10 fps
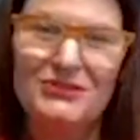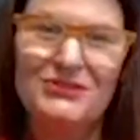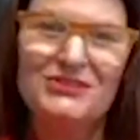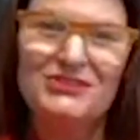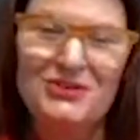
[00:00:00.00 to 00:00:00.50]

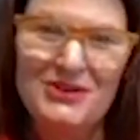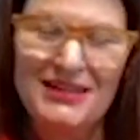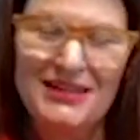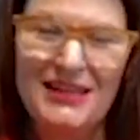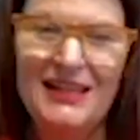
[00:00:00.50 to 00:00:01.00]

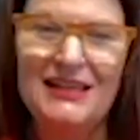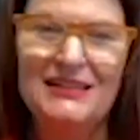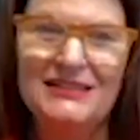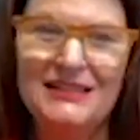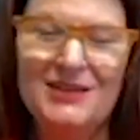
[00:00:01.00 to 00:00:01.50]
stoic,
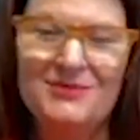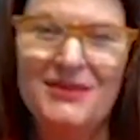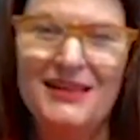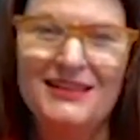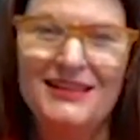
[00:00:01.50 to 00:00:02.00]
and I'm
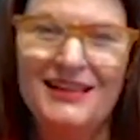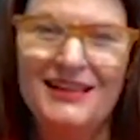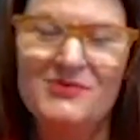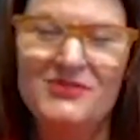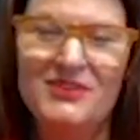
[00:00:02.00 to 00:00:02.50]
like,
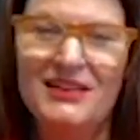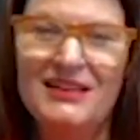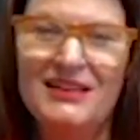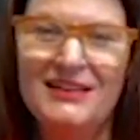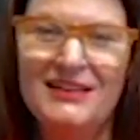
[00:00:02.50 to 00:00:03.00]
"I'm
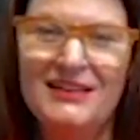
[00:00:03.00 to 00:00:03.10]
funny."